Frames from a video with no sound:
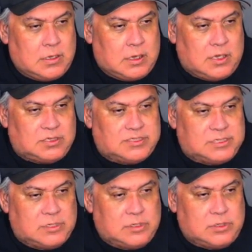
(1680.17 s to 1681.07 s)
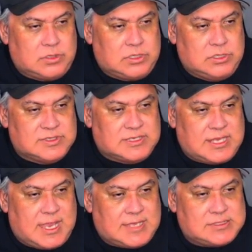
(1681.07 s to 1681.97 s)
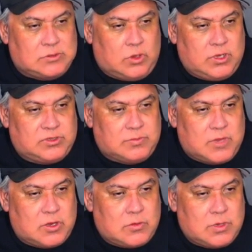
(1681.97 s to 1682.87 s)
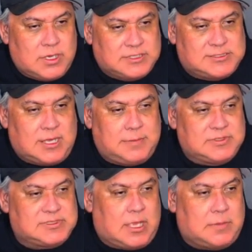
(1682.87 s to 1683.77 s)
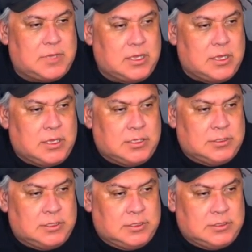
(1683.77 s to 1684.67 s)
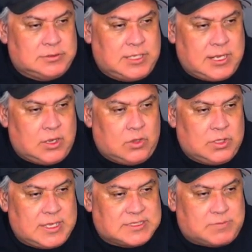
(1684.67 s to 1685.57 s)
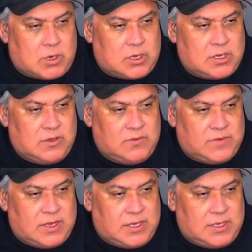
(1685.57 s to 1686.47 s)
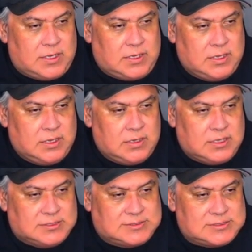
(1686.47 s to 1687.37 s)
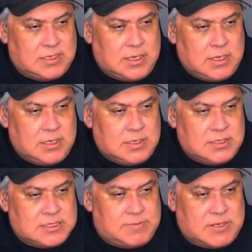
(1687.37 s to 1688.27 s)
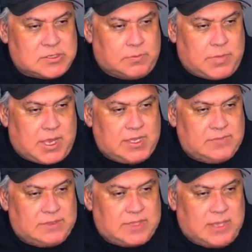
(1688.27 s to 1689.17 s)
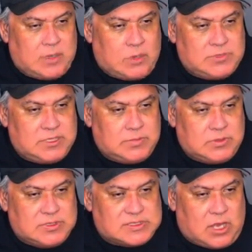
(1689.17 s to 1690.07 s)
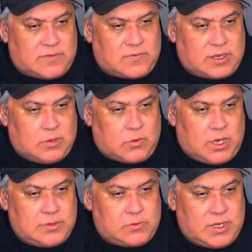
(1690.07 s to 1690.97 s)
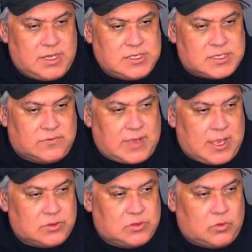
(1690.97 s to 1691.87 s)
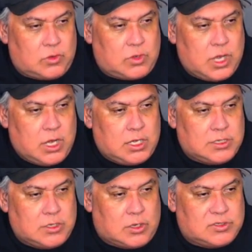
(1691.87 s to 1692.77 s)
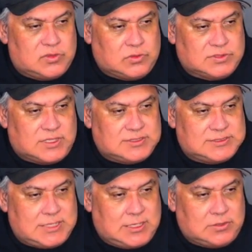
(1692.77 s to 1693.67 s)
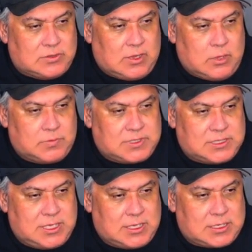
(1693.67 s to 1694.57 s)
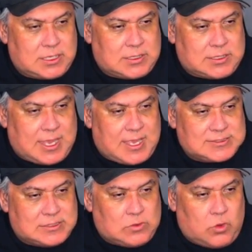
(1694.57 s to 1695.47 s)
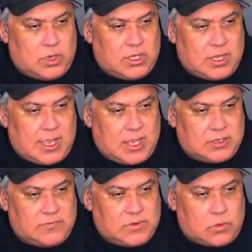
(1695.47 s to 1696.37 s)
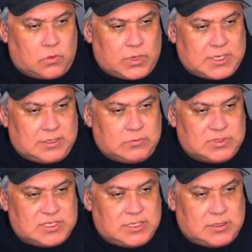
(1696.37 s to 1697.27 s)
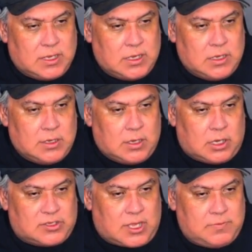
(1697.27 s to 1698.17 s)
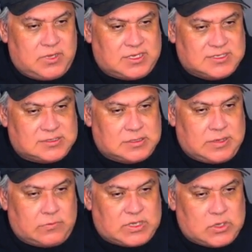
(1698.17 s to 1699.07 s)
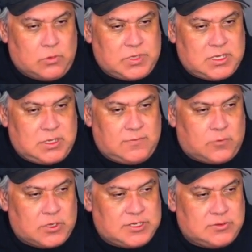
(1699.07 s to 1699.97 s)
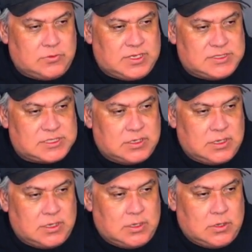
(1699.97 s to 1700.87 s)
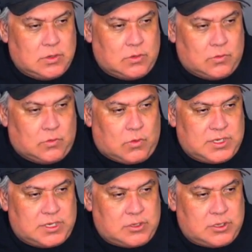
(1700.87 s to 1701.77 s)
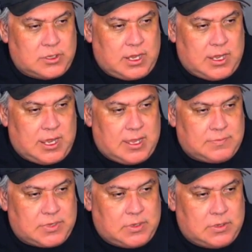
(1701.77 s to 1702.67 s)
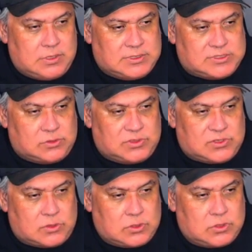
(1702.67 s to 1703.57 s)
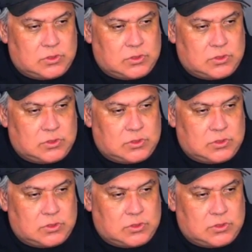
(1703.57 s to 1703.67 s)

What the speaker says: Are you still using gas and oil to mow? It's time to stop. Today only, as part of its special buy of the day, Home Depot is offering a wide range of outdoor yard tools on sale to help kick gas and oil out of your weekly routine. Our top pick is the RYOBI 42-inch 100-amp zero-turn